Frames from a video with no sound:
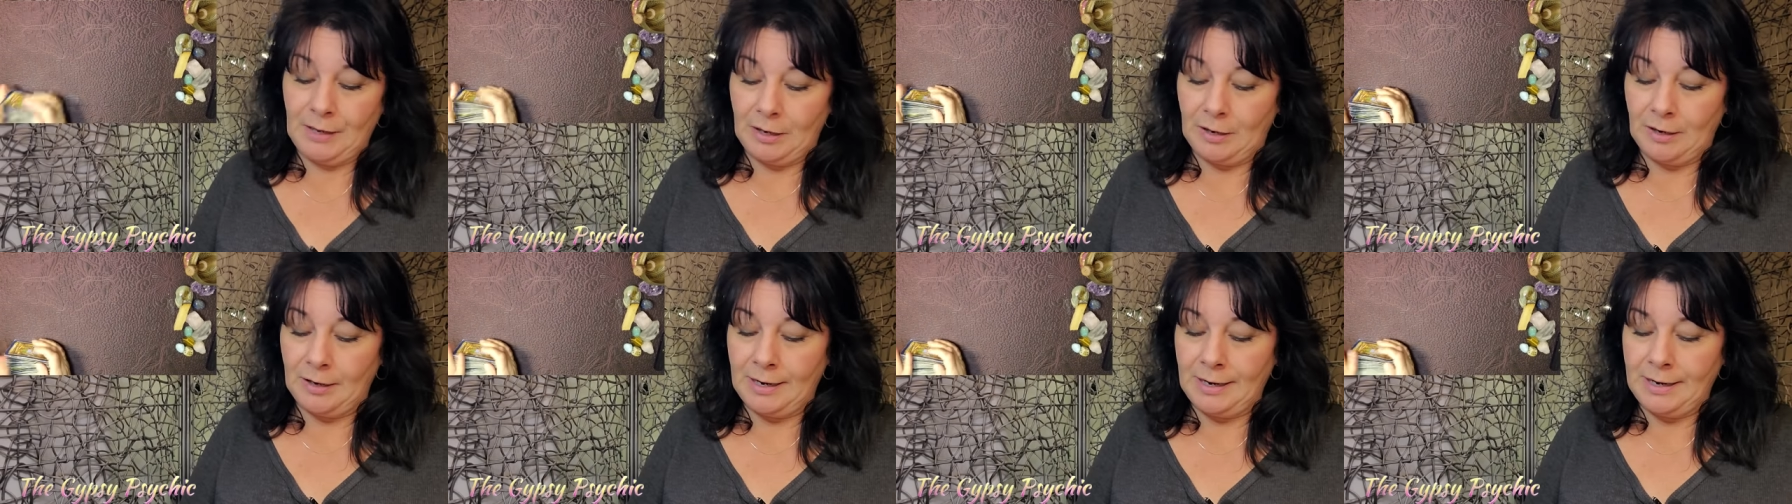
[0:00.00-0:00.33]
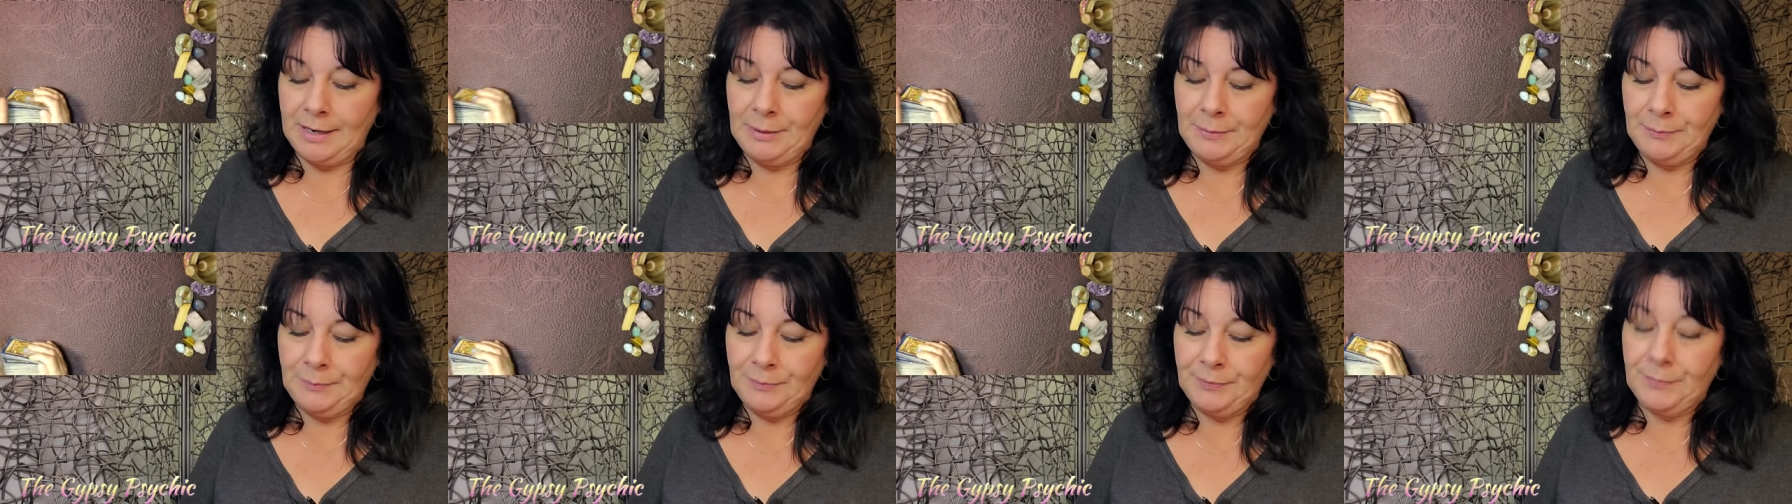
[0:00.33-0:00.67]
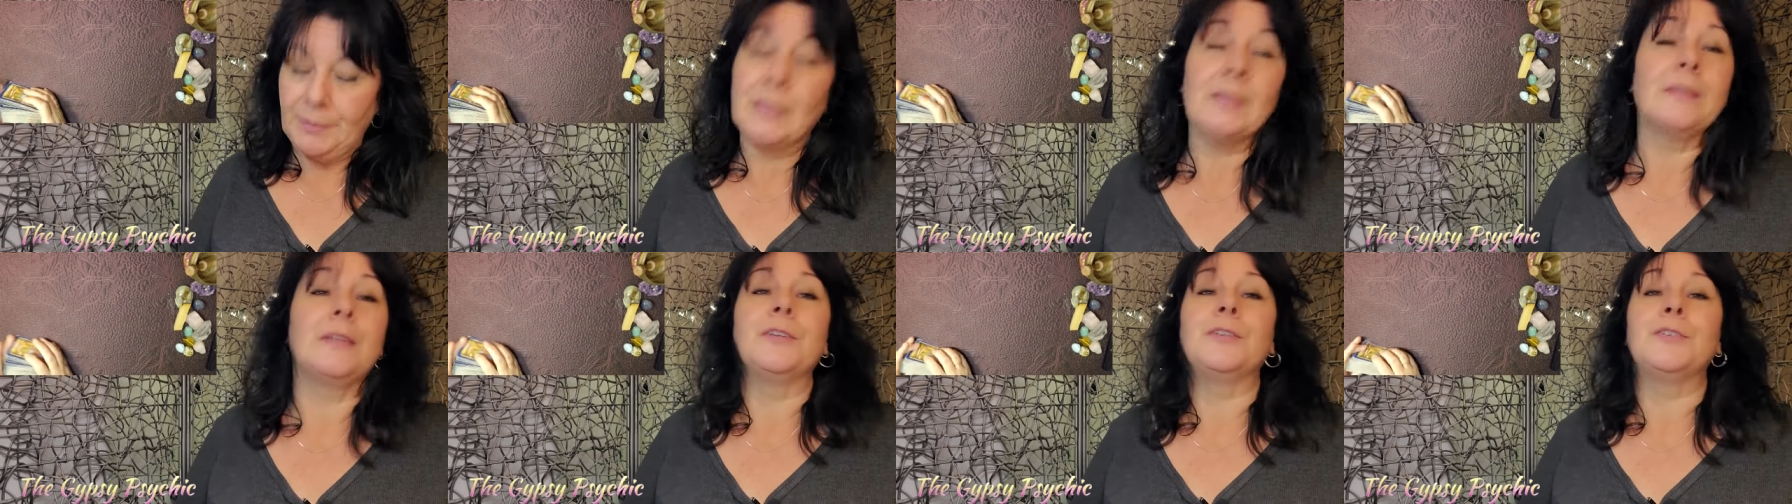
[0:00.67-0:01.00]
All right,
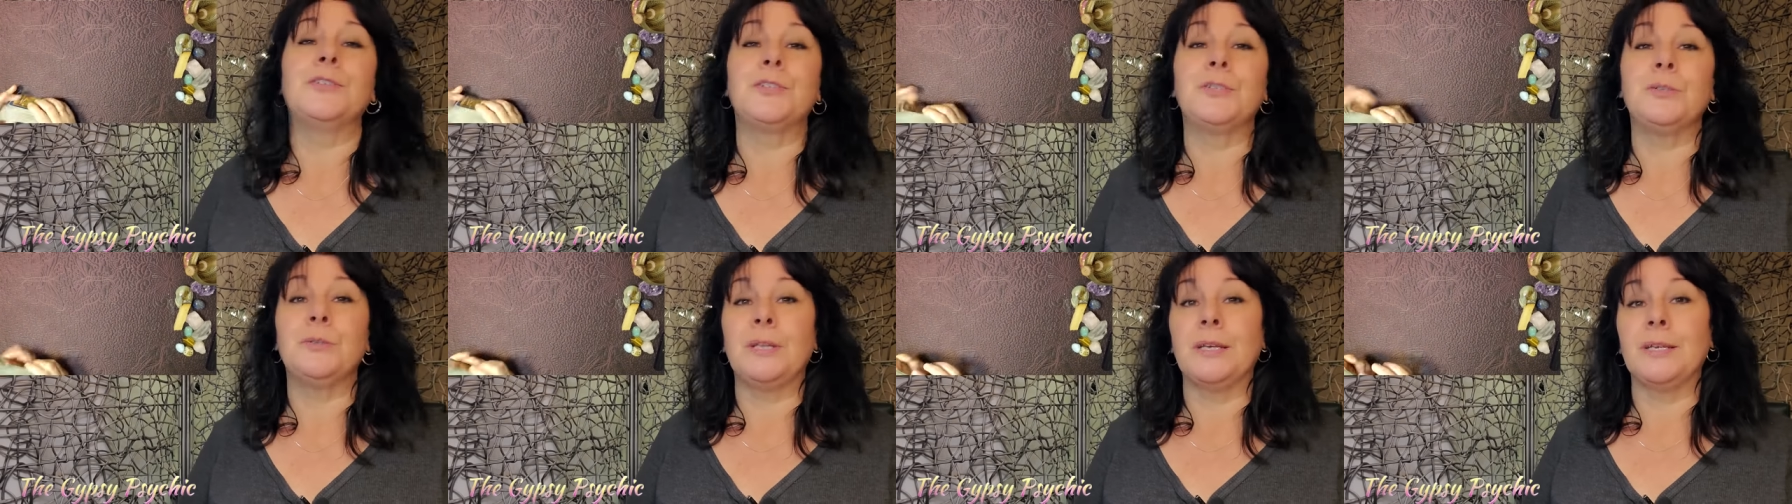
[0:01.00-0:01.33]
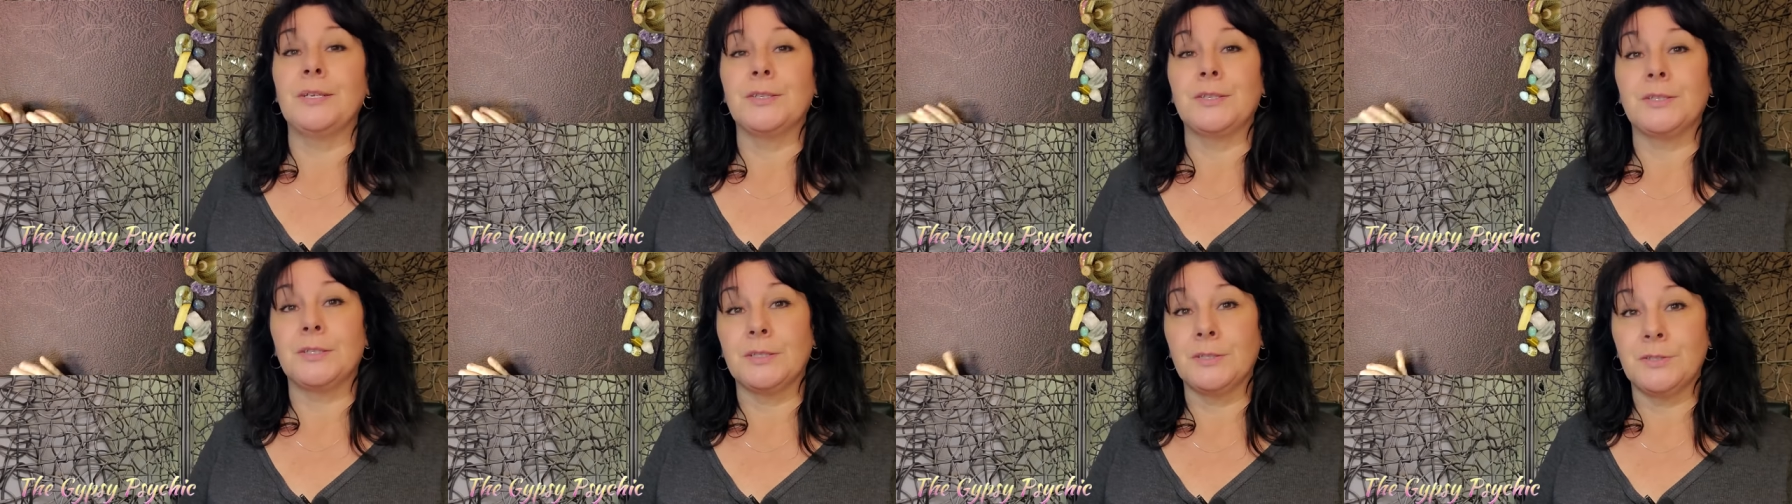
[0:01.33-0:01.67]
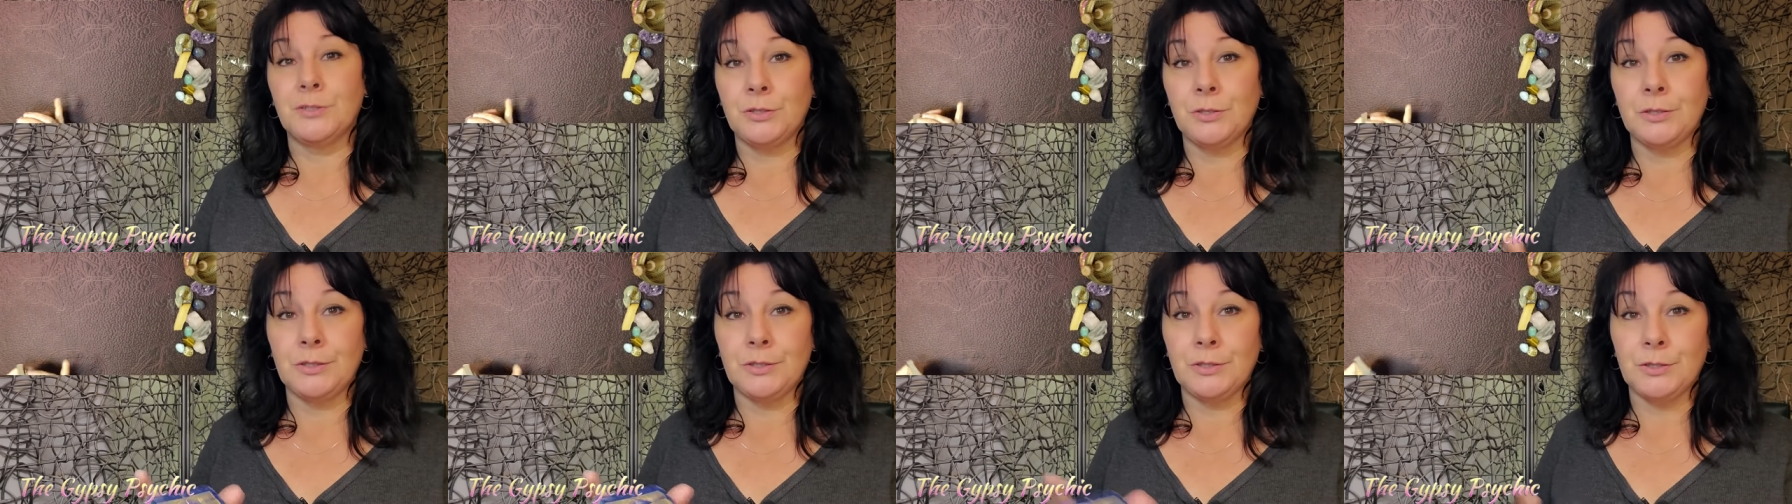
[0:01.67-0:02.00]
let's do this.
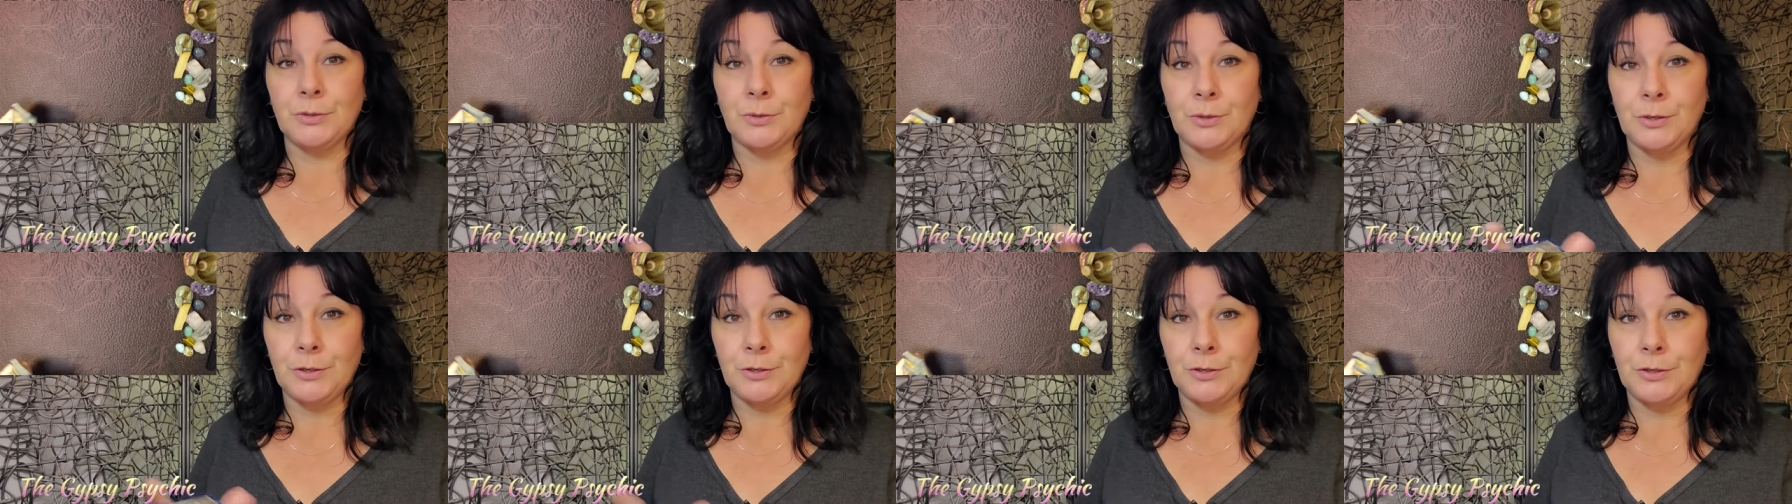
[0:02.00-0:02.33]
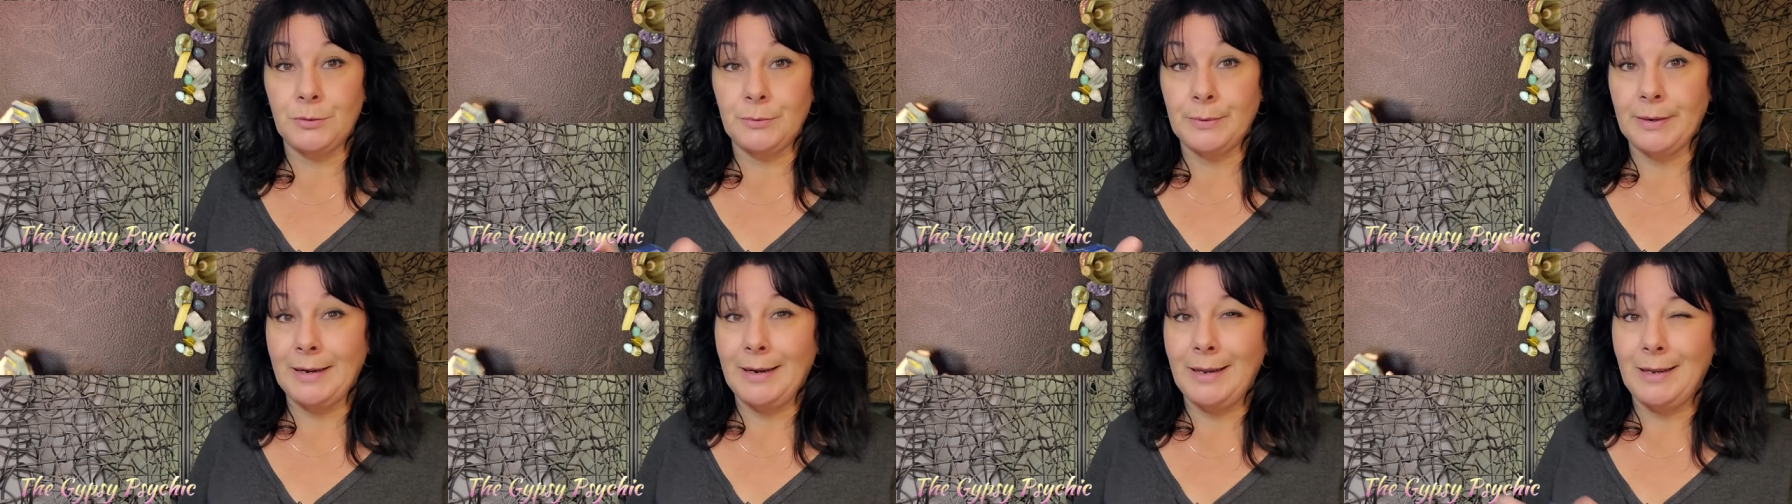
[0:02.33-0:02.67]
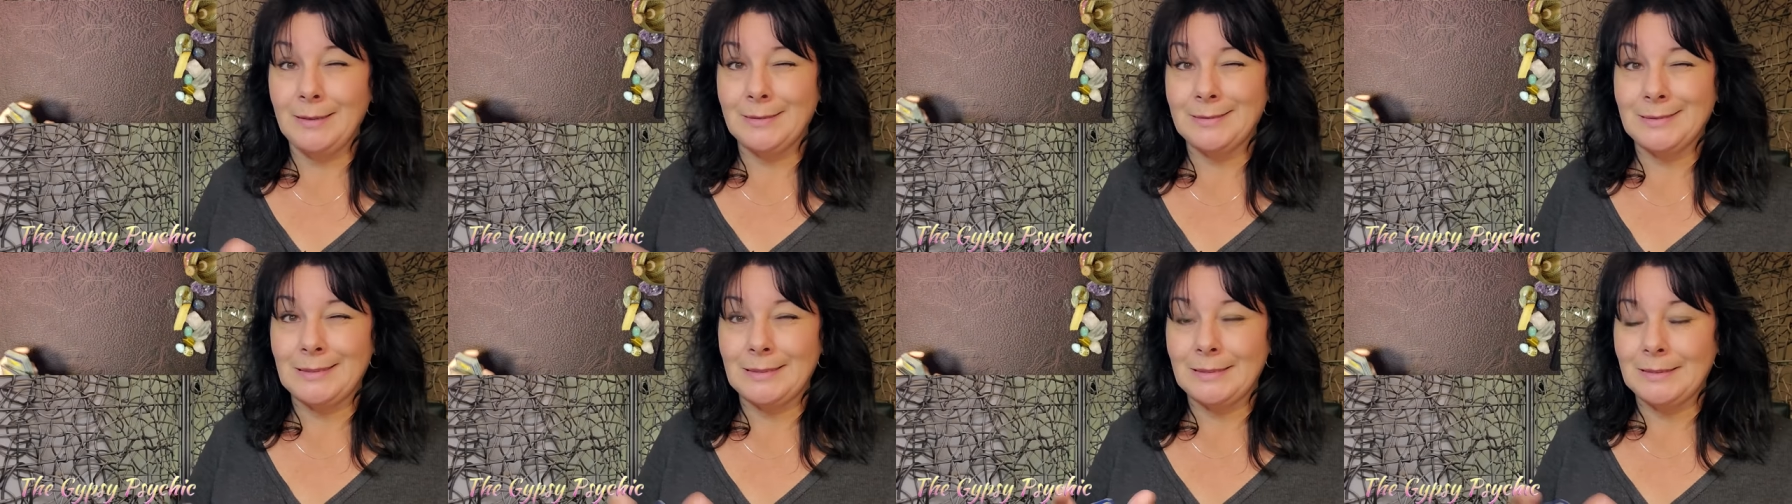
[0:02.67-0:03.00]
Let's do this, Taurus. You ready?
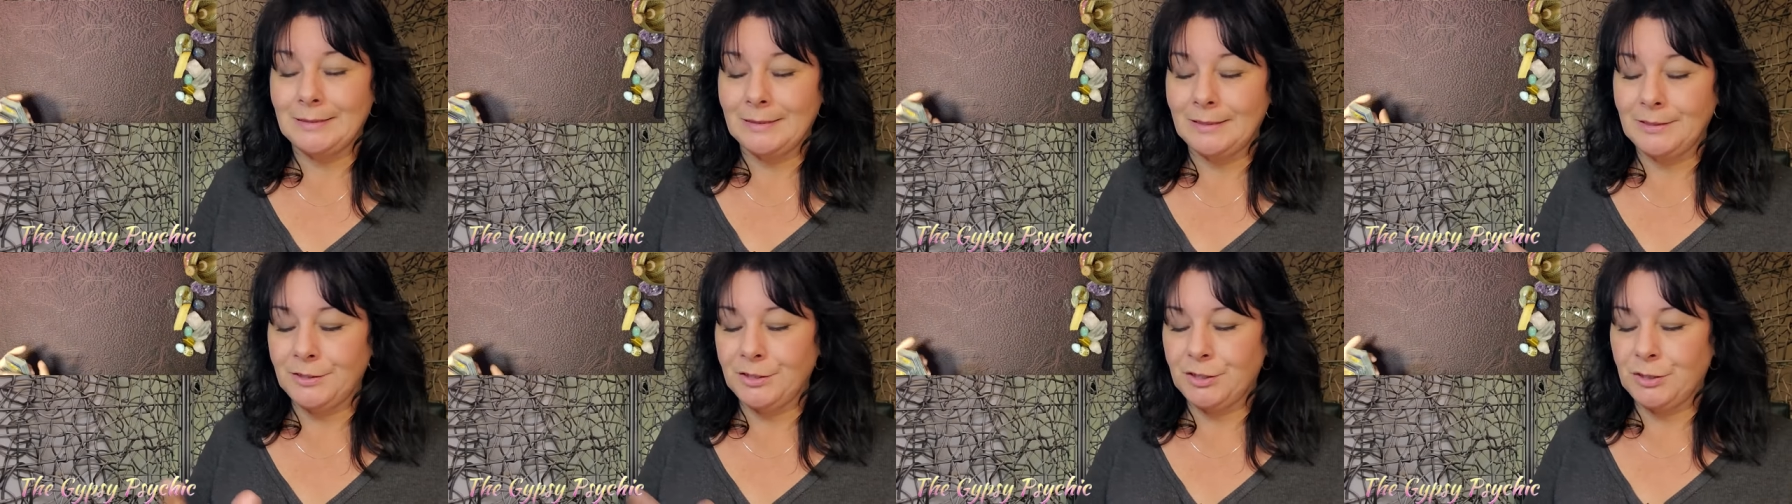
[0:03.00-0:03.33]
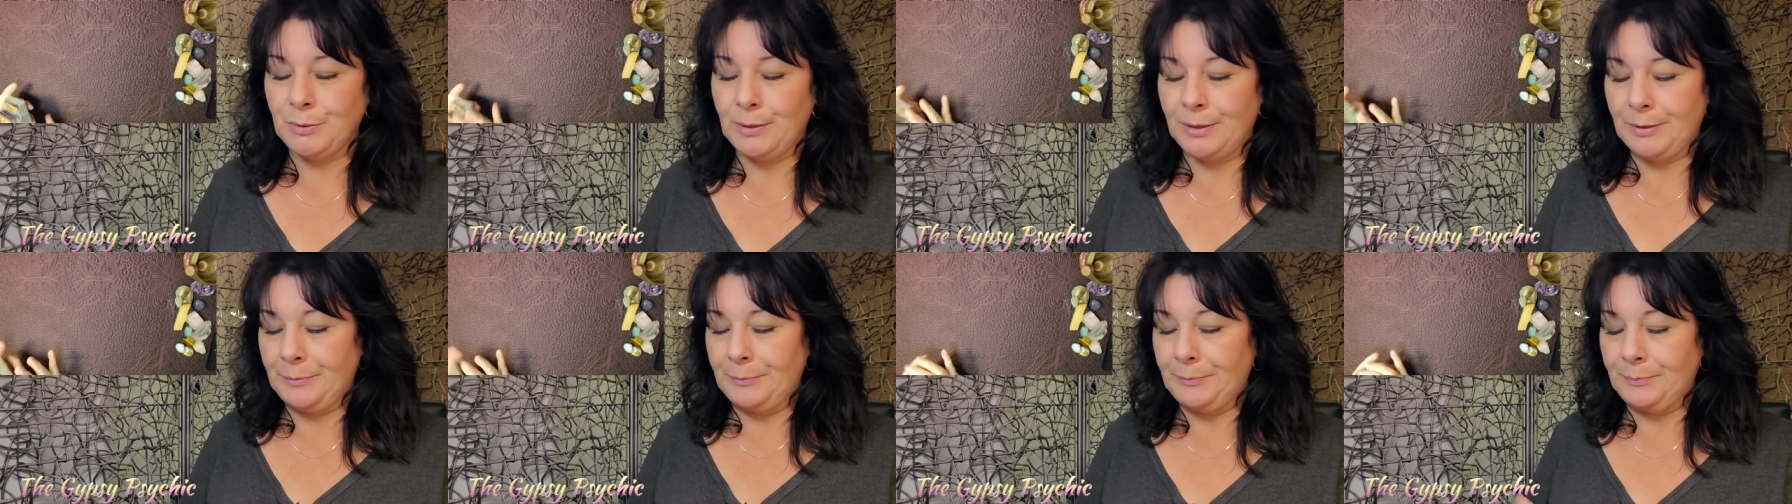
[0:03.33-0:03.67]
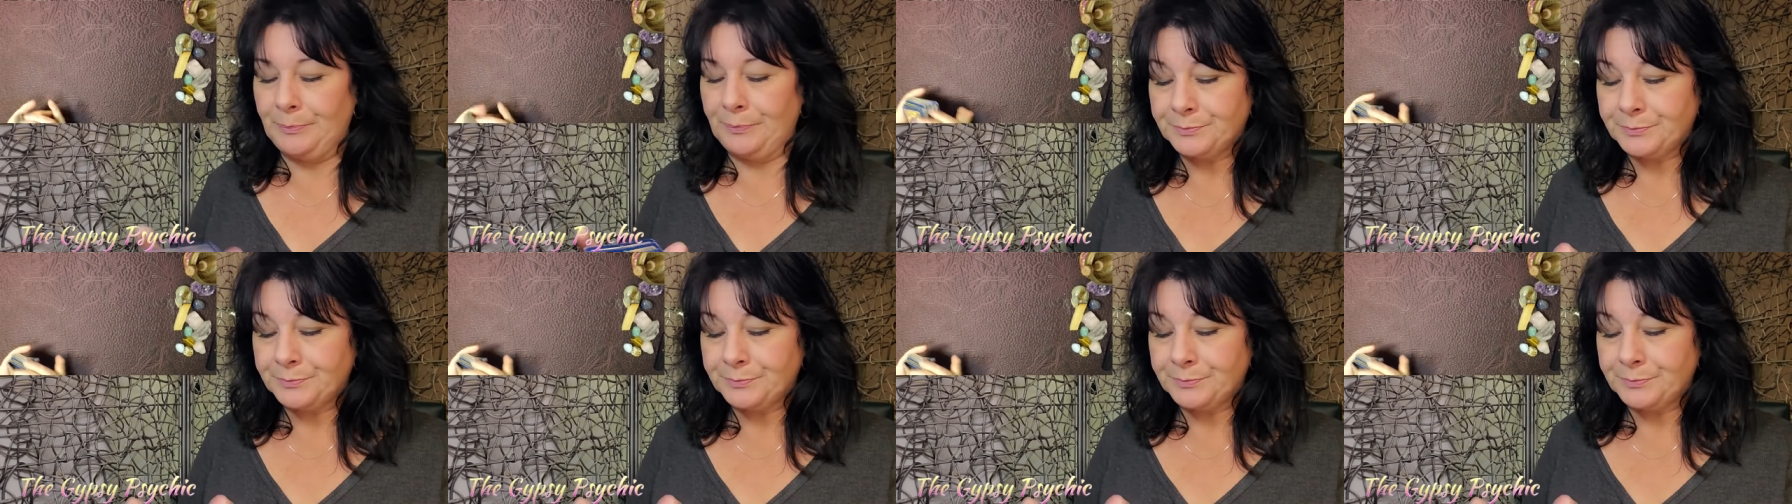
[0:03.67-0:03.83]
Let's do it.